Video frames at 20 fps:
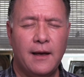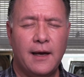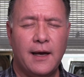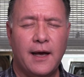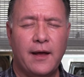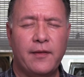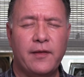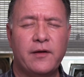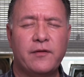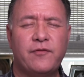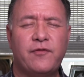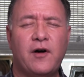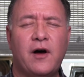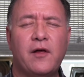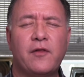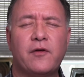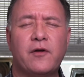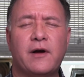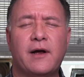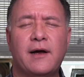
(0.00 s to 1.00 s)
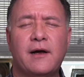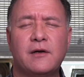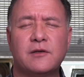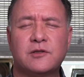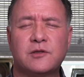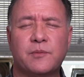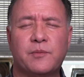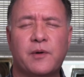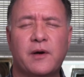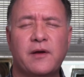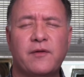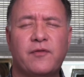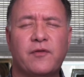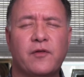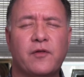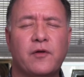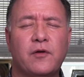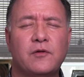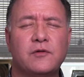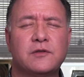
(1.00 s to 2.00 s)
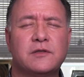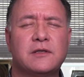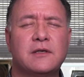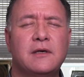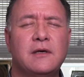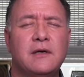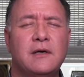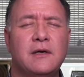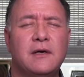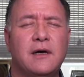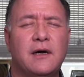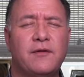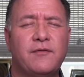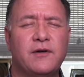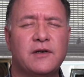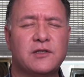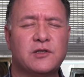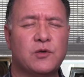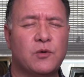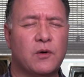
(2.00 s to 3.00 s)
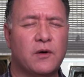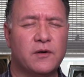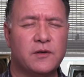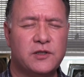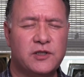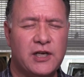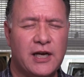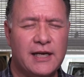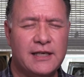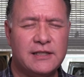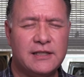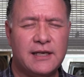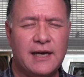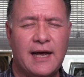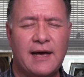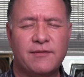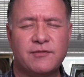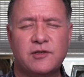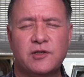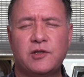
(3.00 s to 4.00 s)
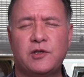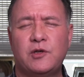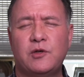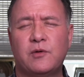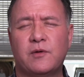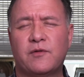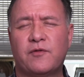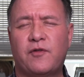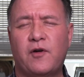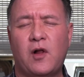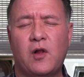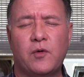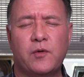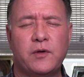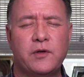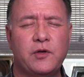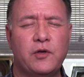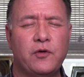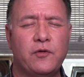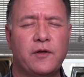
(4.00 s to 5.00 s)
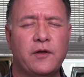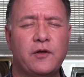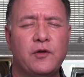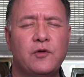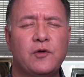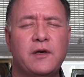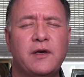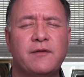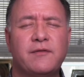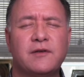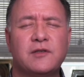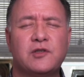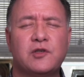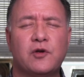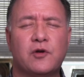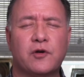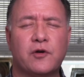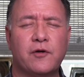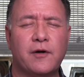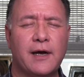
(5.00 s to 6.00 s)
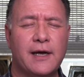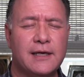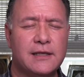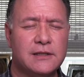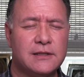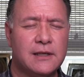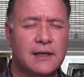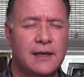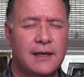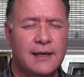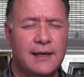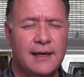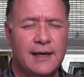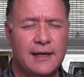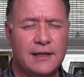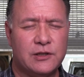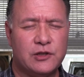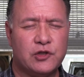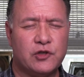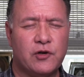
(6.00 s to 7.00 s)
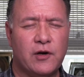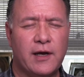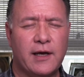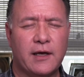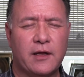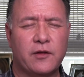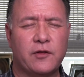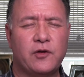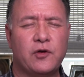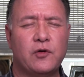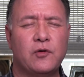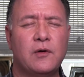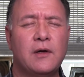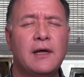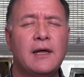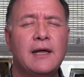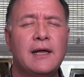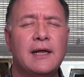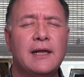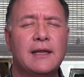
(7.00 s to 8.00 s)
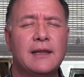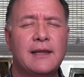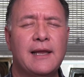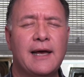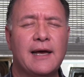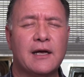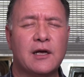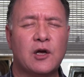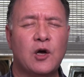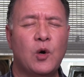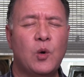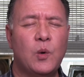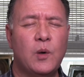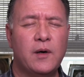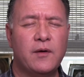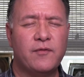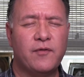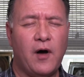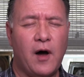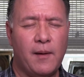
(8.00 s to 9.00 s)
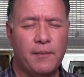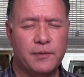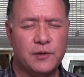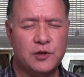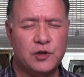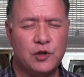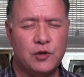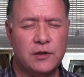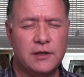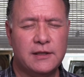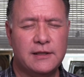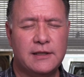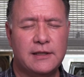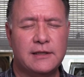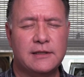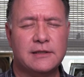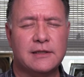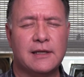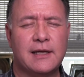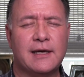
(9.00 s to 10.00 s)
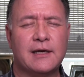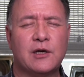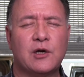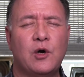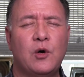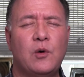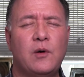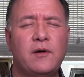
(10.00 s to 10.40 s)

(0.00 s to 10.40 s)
And then, Father, I also pray for those of us who are chasing after you and following you that you give us your grace and strength to let go of opportunities, let go